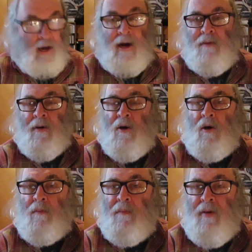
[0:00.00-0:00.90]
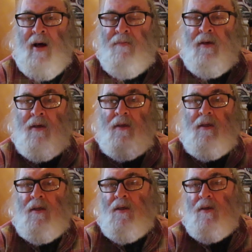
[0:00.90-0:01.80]
God by Herman Bavinck,
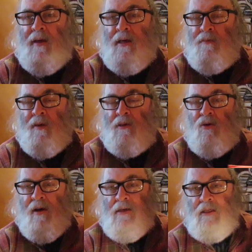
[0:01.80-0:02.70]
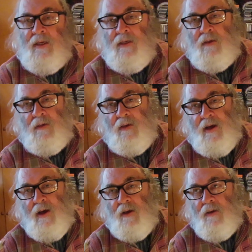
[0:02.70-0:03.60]
has been translated
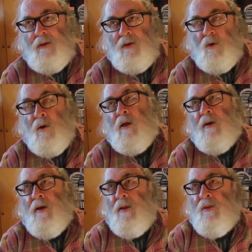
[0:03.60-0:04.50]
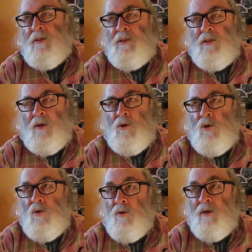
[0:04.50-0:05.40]
well, this is a
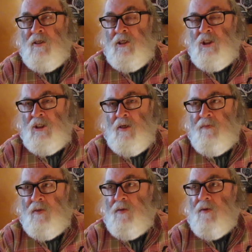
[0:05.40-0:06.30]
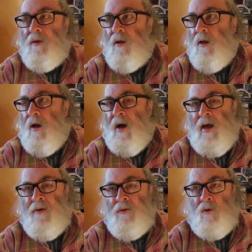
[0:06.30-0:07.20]
newer edition of it. I
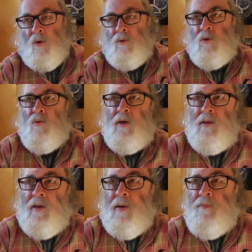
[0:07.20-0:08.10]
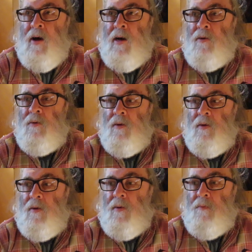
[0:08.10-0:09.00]
have an older one that I bought
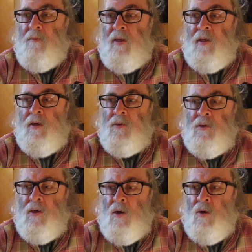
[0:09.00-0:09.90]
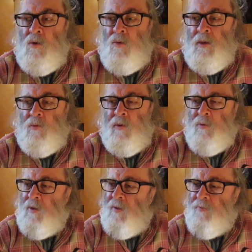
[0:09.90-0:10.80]
many years ago when we
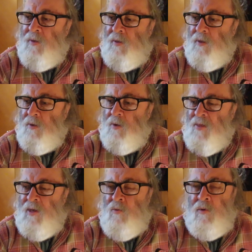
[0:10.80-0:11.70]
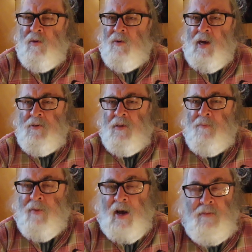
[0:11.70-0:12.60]
were living, I think when we were, I was
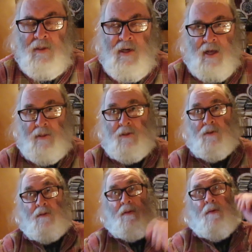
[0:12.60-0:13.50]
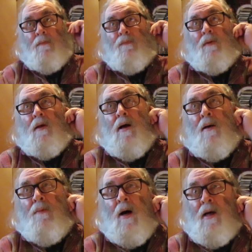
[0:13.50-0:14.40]
in Bible college.
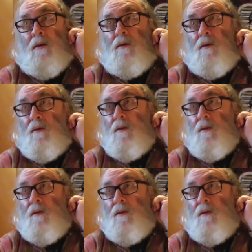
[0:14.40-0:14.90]
I bought it